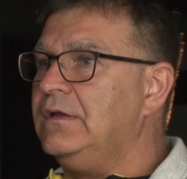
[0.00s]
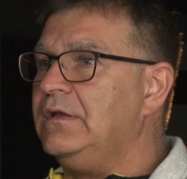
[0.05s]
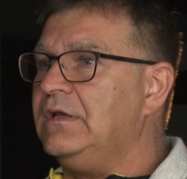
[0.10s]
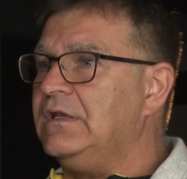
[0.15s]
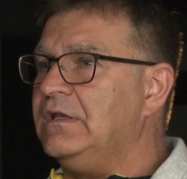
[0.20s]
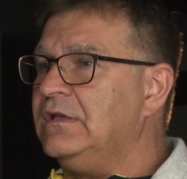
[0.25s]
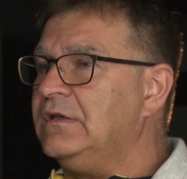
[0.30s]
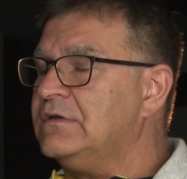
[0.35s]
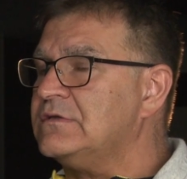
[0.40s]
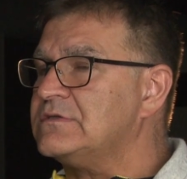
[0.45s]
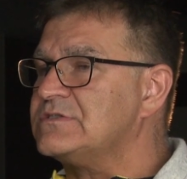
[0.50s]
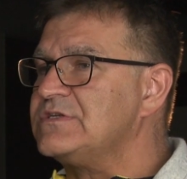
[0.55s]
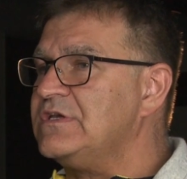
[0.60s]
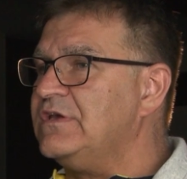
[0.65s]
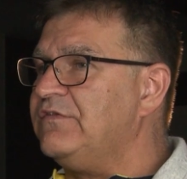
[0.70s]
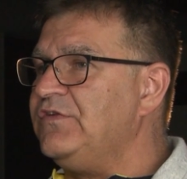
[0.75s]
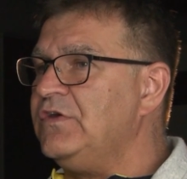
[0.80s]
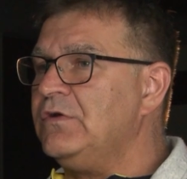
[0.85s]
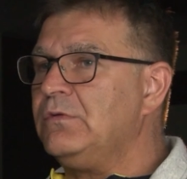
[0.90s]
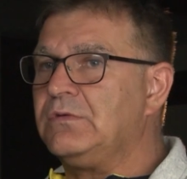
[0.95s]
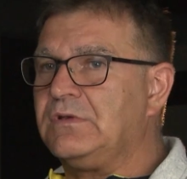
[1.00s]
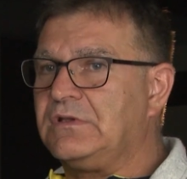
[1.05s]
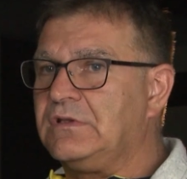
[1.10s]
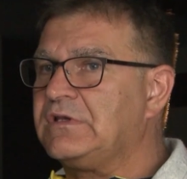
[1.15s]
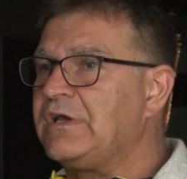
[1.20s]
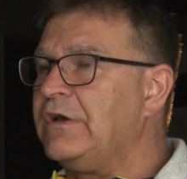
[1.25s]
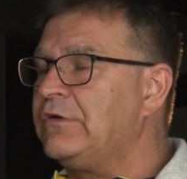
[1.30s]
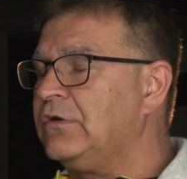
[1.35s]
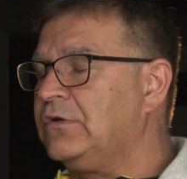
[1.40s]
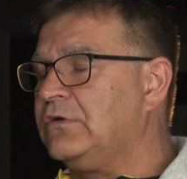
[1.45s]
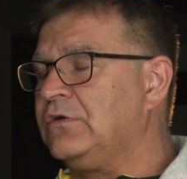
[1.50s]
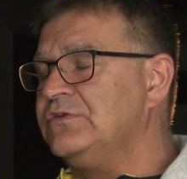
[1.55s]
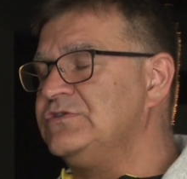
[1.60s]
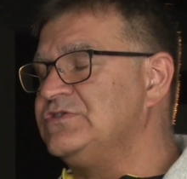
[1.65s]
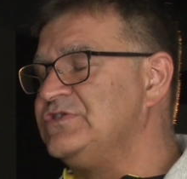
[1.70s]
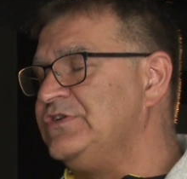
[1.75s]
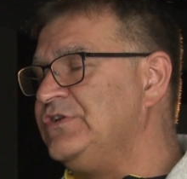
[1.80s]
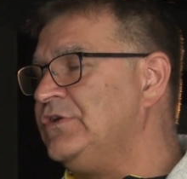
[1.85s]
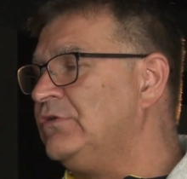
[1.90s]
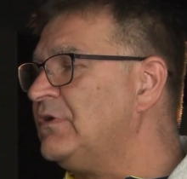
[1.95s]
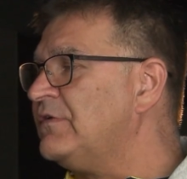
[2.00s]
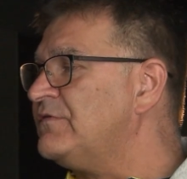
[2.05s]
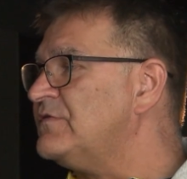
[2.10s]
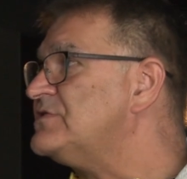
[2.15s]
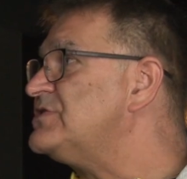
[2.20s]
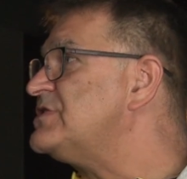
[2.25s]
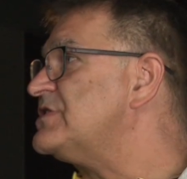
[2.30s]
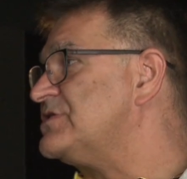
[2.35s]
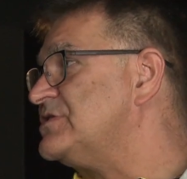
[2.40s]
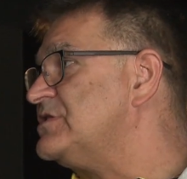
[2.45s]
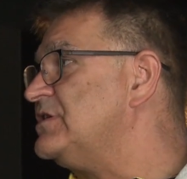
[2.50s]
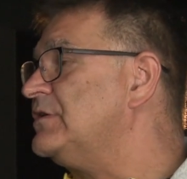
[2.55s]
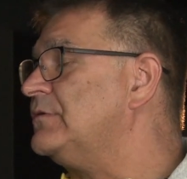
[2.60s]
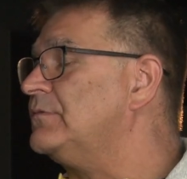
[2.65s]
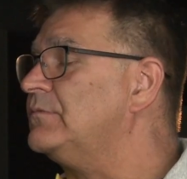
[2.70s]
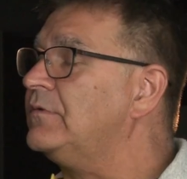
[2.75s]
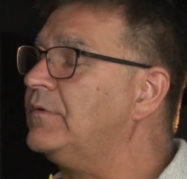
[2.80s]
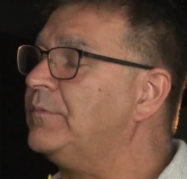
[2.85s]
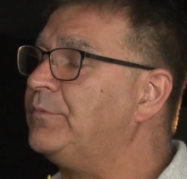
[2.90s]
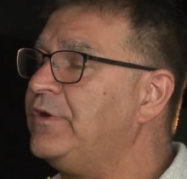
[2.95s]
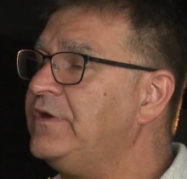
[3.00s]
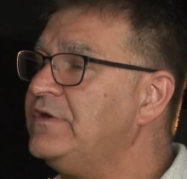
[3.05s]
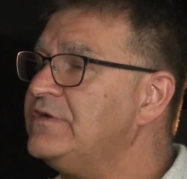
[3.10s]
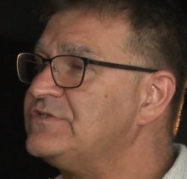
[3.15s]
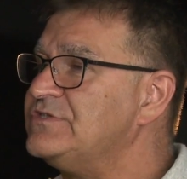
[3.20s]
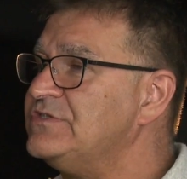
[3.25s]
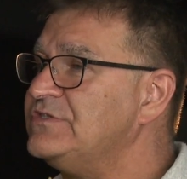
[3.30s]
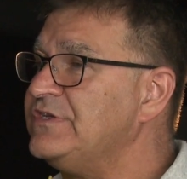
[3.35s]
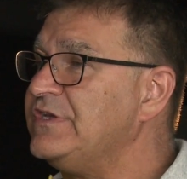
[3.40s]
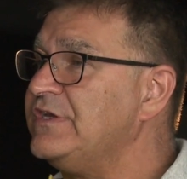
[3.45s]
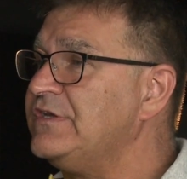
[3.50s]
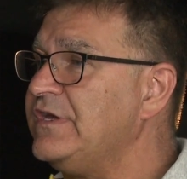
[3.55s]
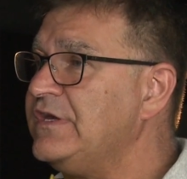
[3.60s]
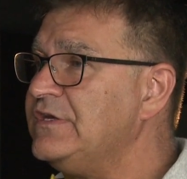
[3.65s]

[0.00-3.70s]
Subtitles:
And if you continue having 60 apprentices